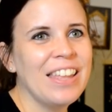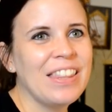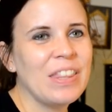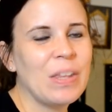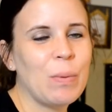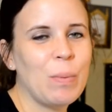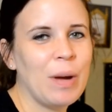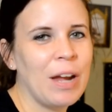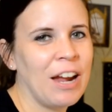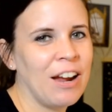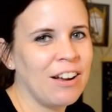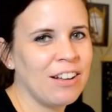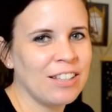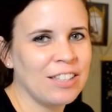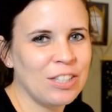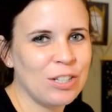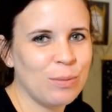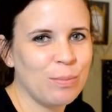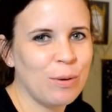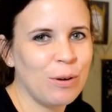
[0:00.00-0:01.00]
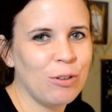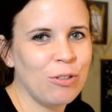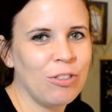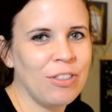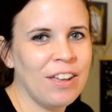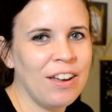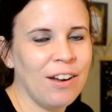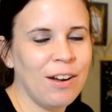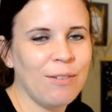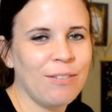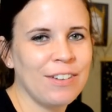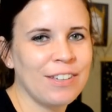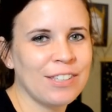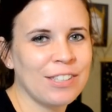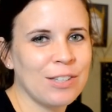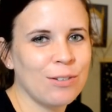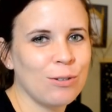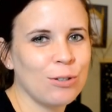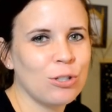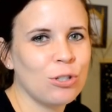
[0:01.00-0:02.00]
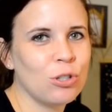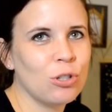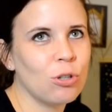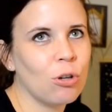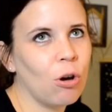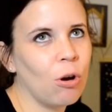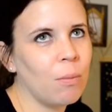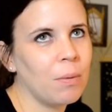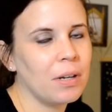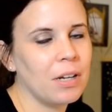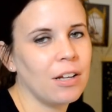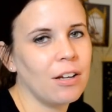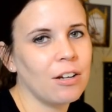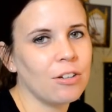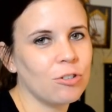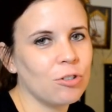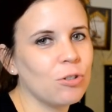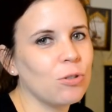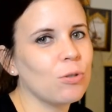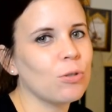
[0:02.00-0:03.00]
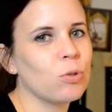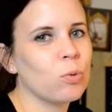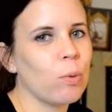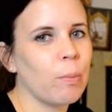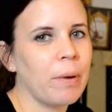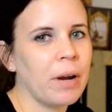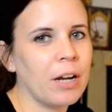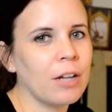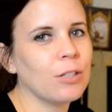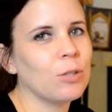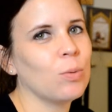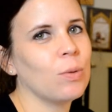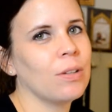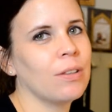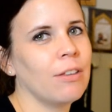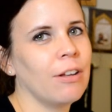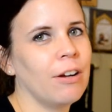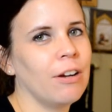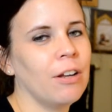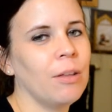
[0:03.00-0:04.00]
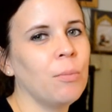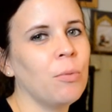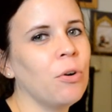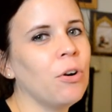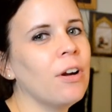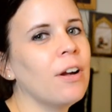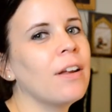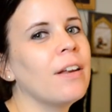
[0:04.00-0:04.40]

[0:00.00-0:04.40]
the parents are both there because there were so many young adults where parents weren't there anymore.